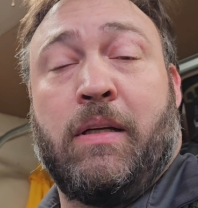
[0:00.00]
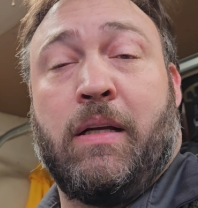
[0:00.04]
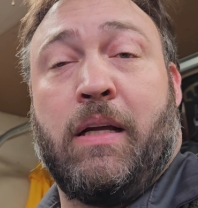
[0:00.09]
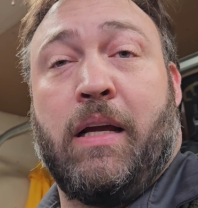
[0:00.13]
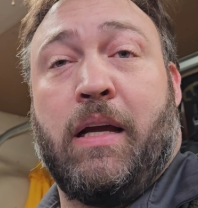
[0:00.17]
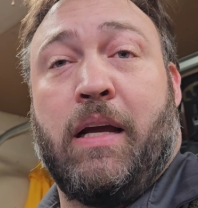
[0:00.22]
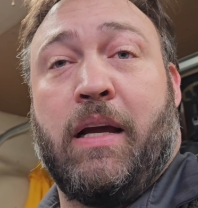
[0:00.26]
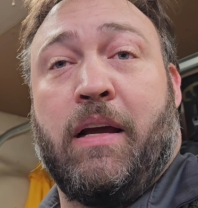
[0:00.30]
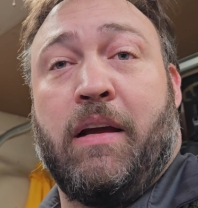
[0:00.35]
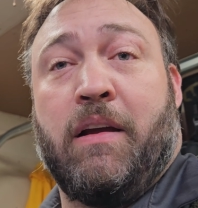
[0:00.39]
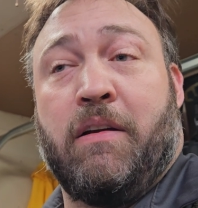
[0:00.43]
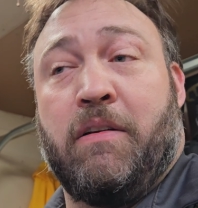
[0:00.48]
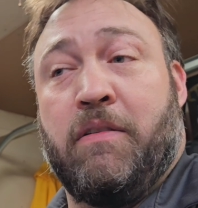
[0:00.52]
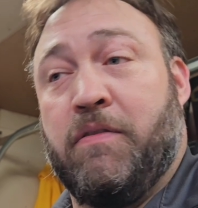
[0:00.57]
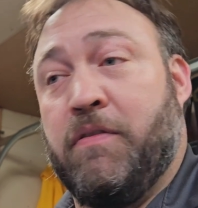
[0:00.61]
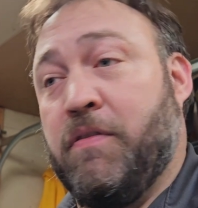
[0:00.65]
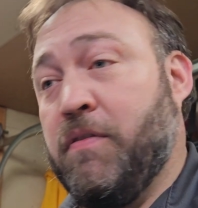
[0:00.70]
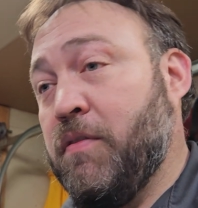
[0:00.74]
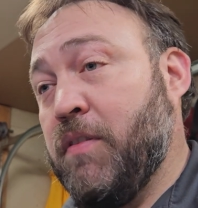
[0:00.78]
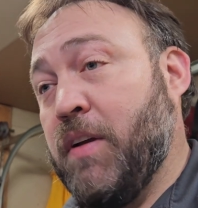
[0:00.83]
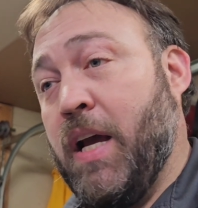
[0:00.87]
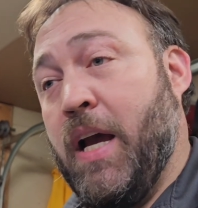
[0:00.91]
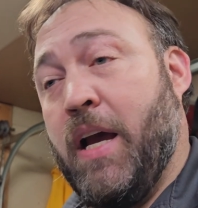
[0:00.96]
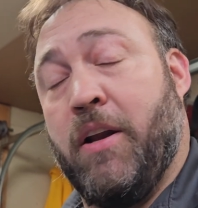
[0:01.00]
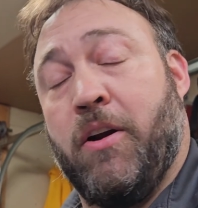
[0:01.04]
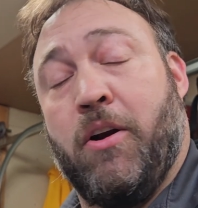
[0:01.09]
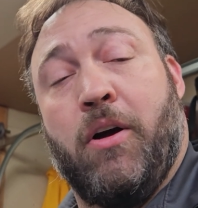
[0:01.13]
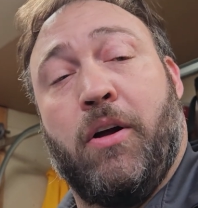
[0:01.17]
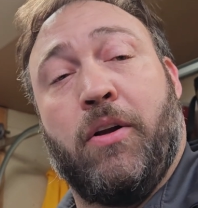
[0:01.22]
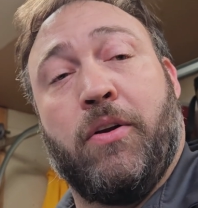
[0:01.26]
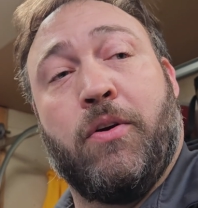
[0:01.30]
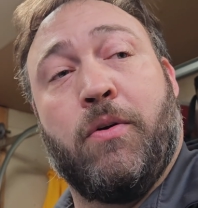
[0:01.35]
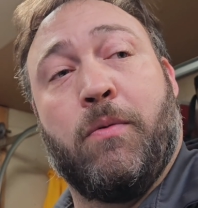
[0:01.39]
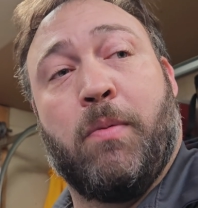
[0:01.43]
I've got
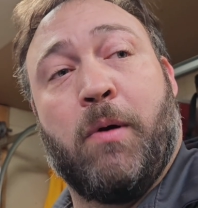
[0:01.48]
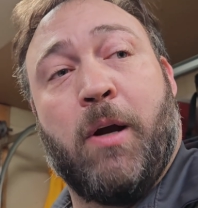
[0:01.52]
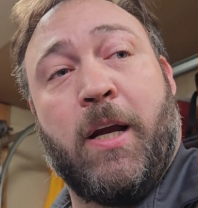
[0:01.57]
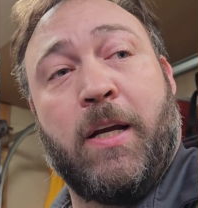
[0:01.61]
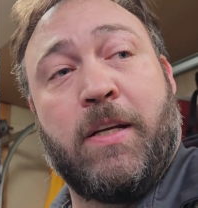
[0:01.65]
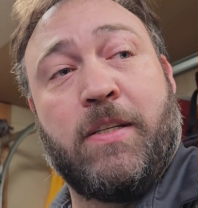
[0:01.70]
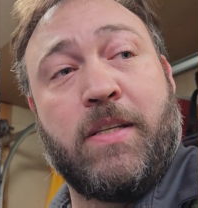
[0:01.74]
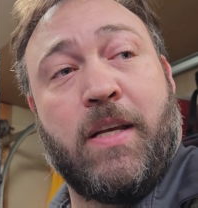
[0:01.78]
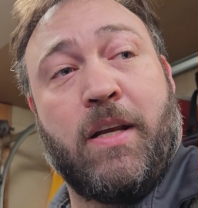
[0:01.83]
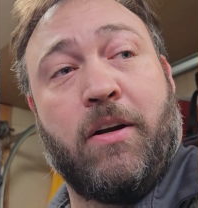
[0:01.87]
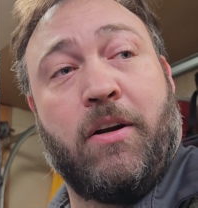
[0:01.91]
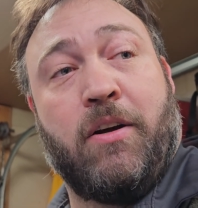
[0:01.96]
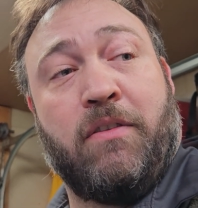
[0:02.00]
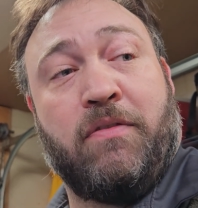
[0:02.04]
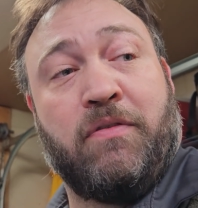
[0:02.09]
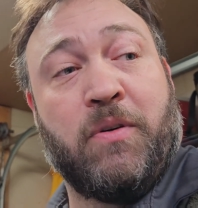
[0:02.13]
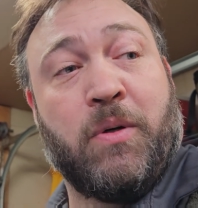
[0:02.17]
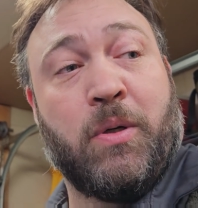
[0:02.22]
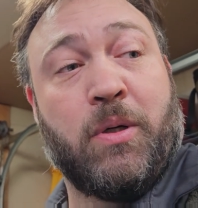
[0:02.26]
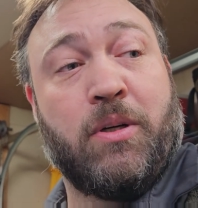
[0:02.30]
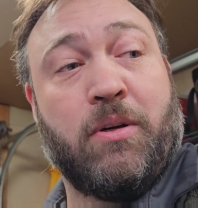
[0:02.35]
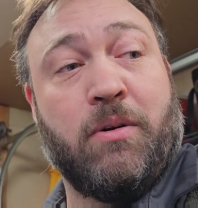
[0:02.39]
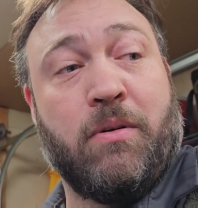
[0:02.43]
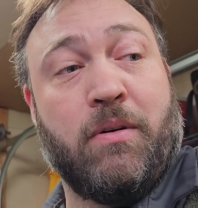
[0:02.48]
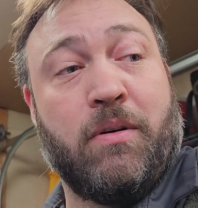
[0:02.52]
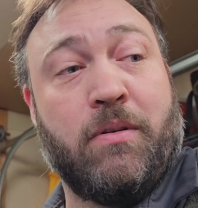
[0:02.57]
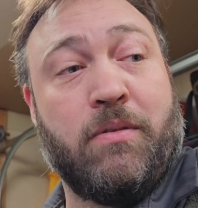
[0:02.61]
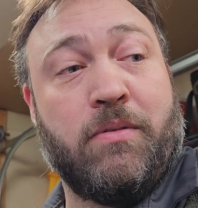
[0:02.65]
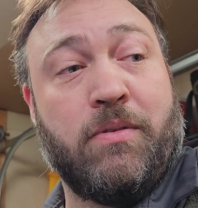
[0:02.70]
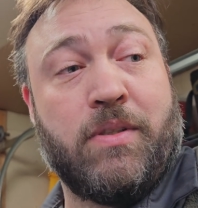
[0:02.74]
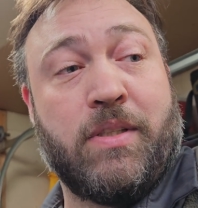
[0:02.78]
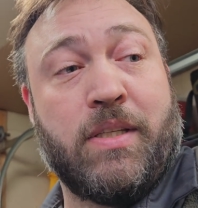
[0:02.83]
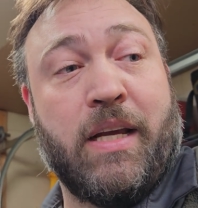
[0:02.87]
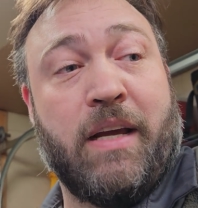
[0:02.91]
all new brakes on all four
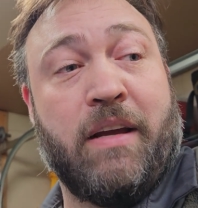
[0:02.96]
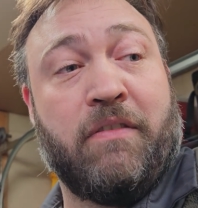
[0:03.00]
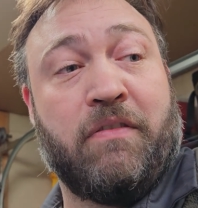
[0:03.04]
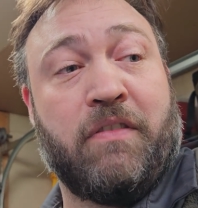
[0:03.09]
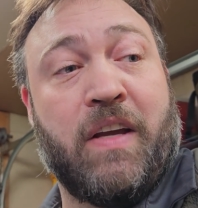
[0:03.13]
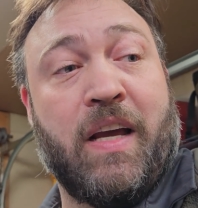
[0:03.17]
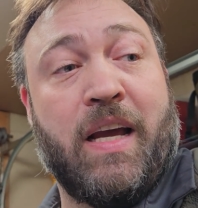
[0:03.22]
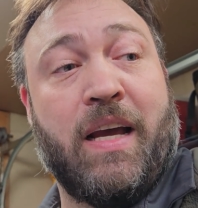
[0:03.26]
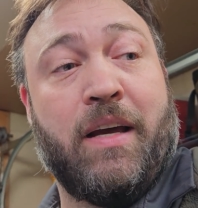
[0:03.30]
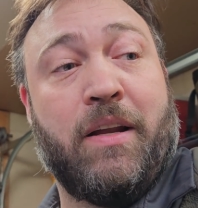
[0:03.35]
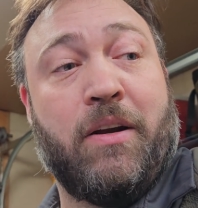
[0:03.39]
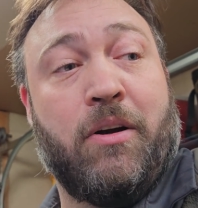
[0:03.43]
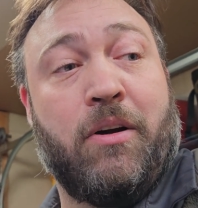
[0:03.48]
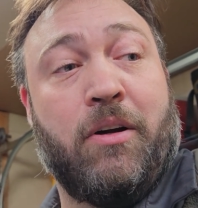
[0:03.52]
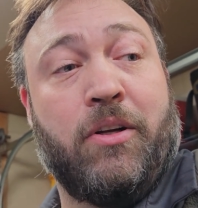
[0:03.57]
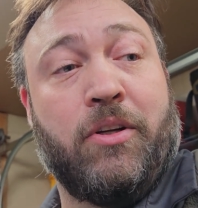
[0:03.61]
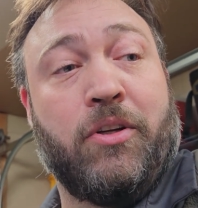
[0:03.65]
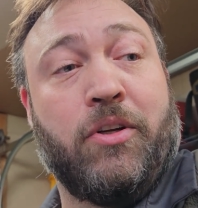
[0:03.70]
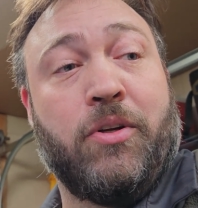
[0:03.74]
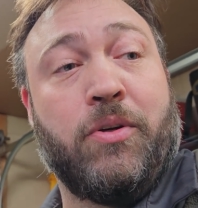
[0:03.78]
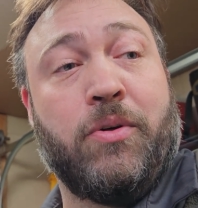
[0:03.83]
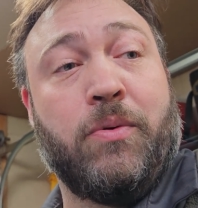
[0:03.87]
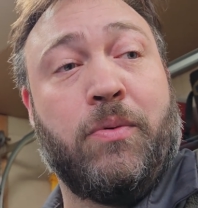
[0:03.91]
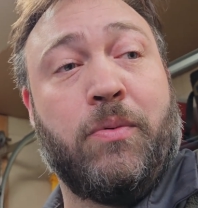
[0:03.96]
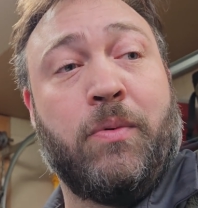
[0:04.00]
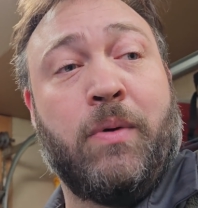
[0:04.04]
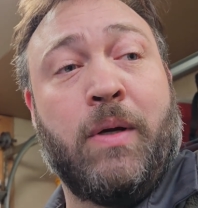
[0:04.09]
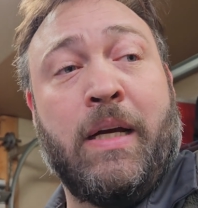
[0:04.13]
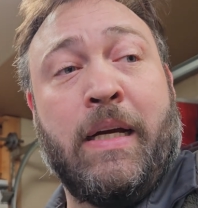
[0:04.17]
corners. I've got all the